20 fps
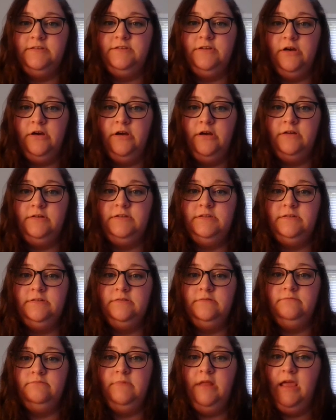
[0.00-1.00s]
start
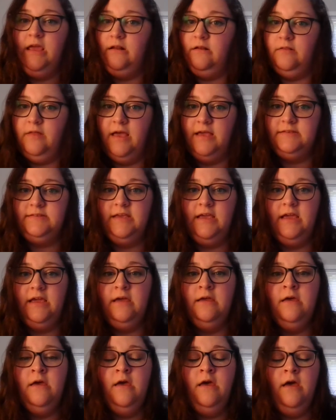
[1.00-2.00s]

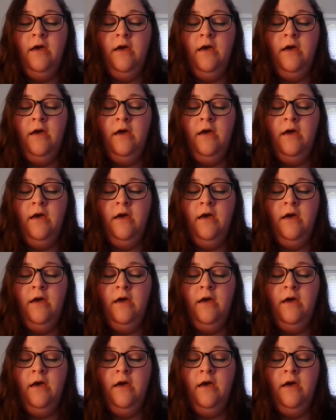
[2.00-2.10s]
analyzing.